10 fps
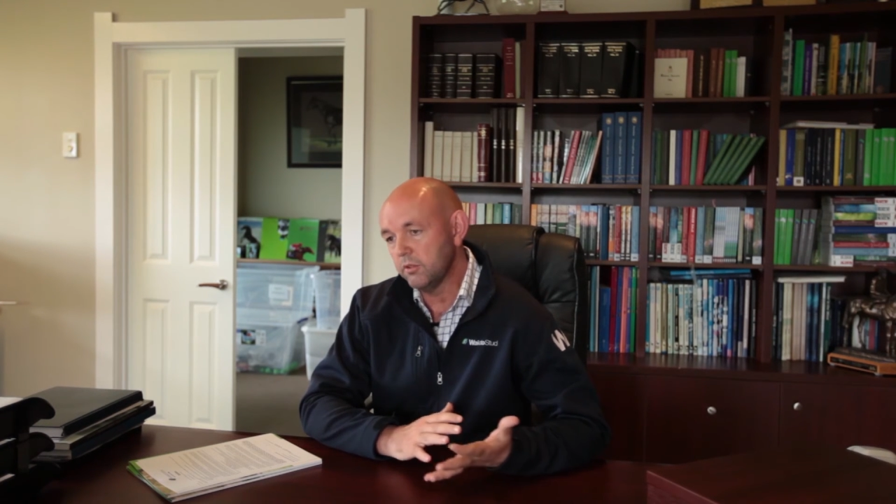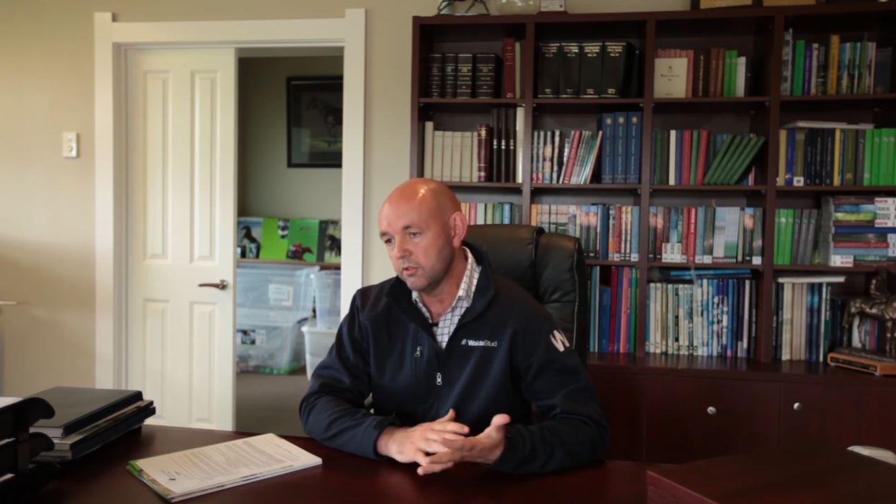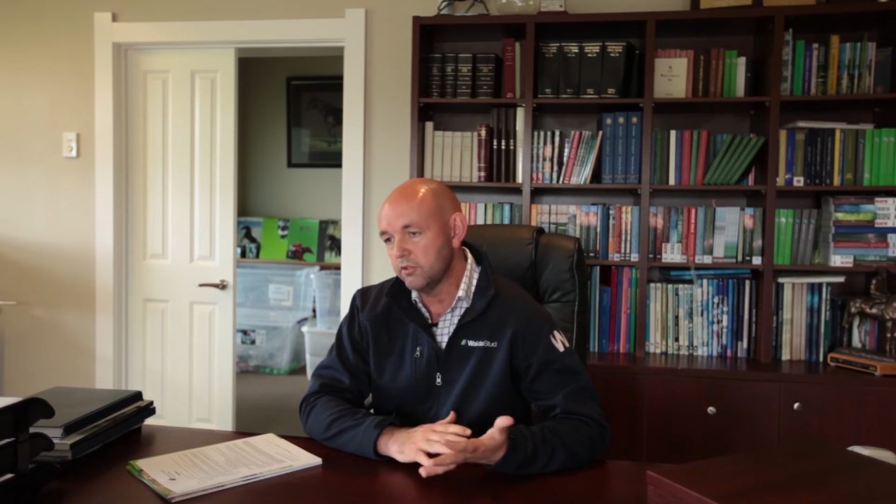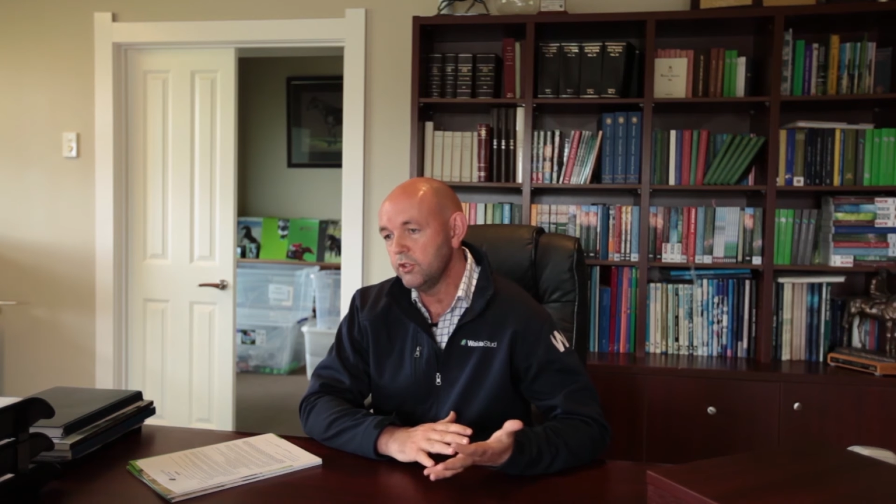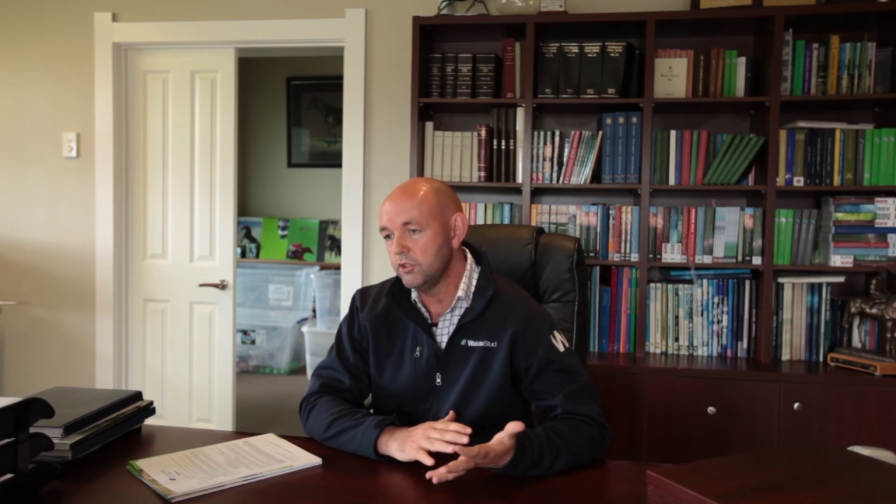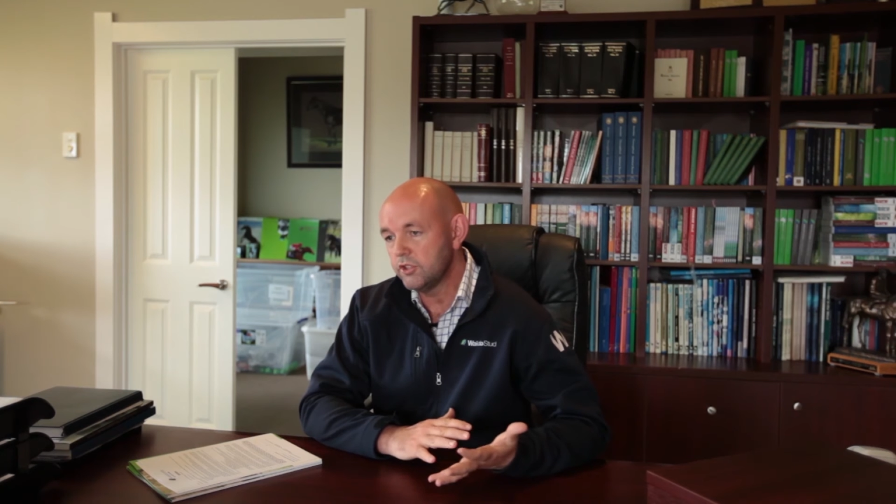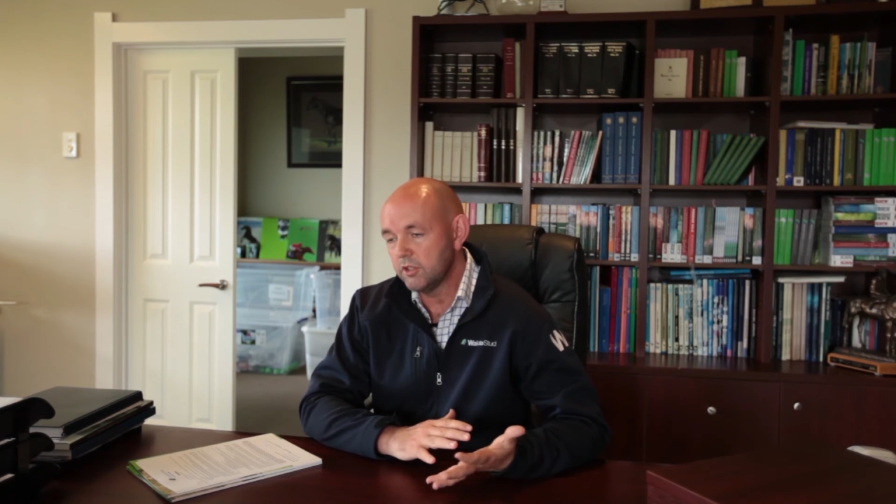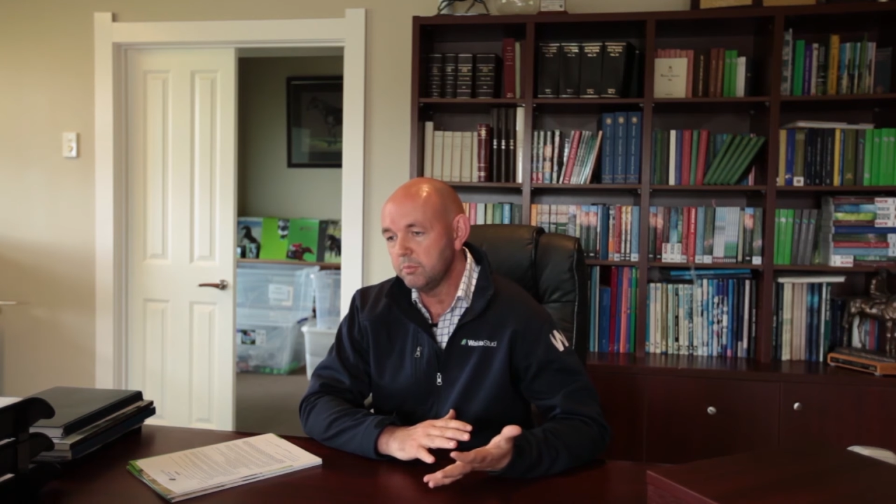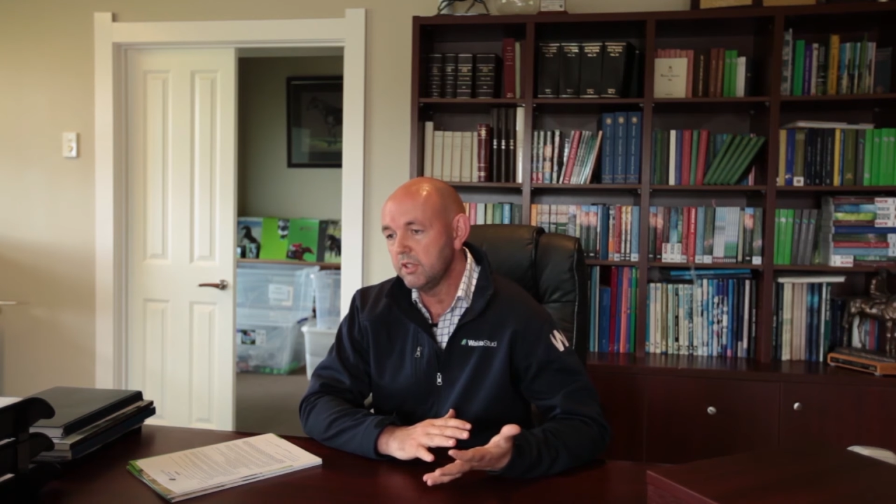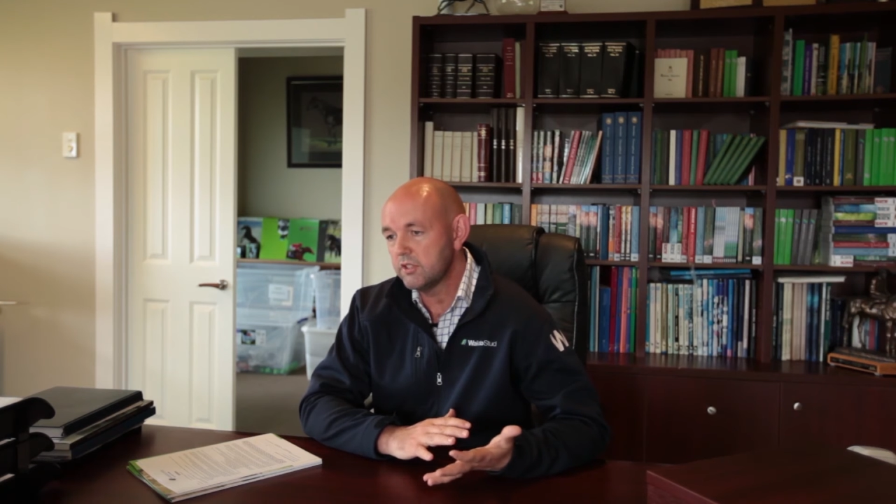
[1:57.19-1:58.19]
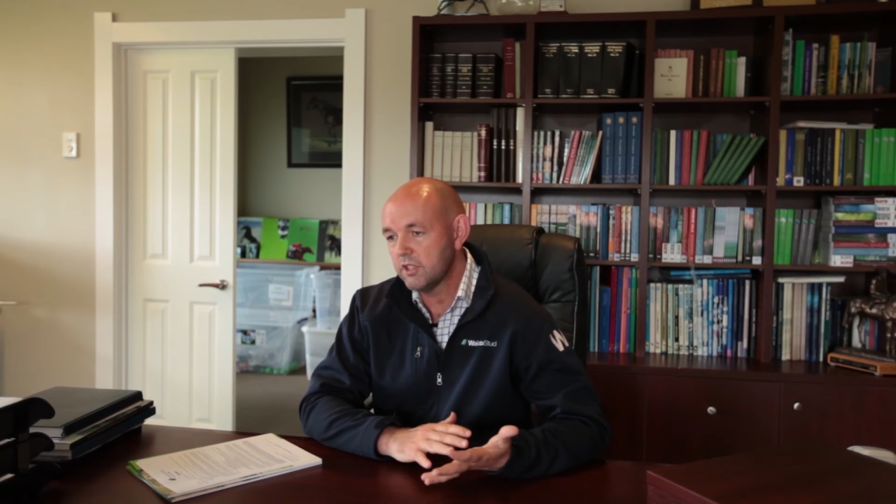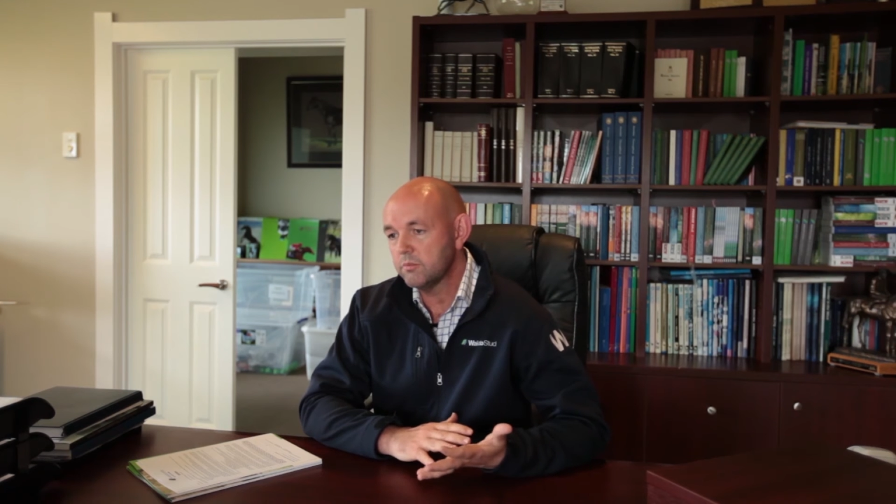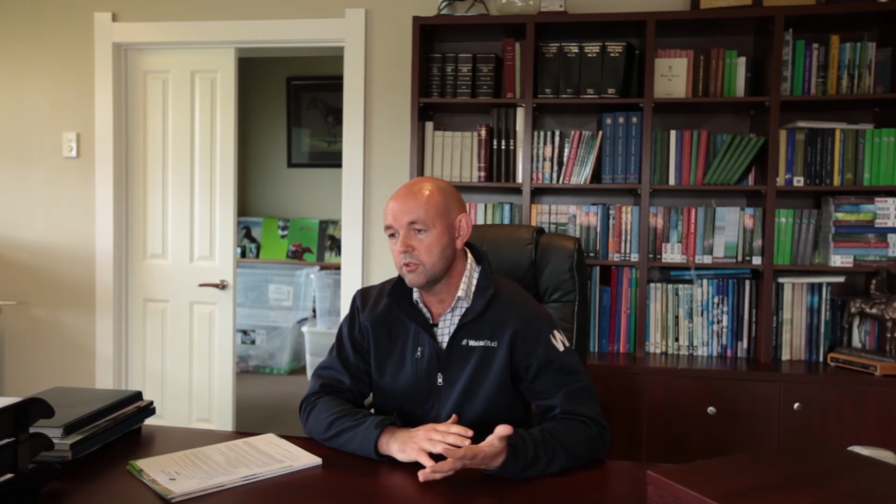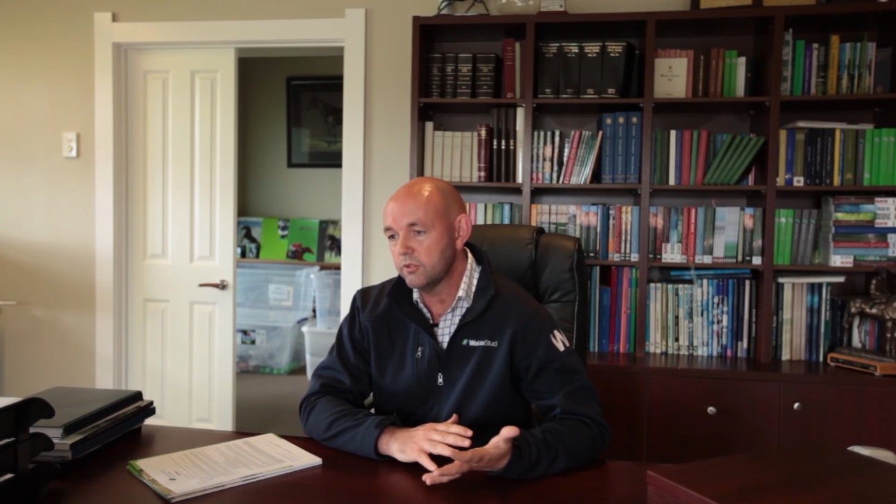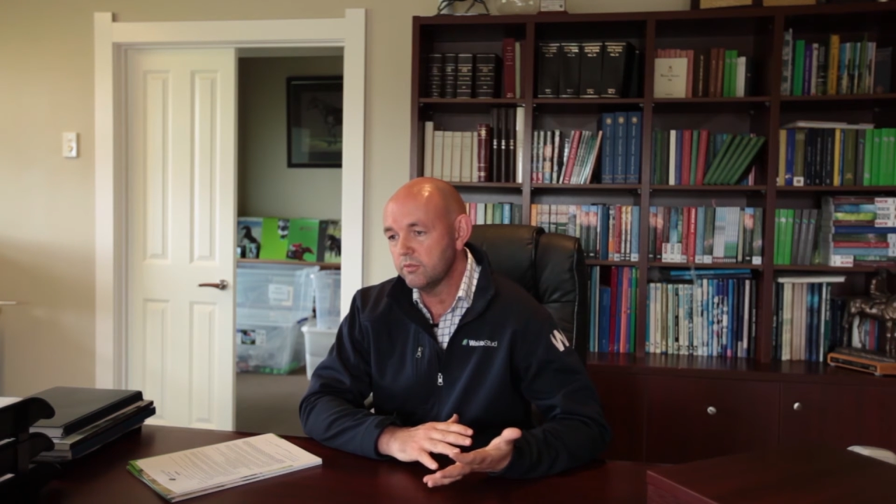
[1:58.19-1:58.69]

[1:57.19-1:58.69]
it would usually be some sort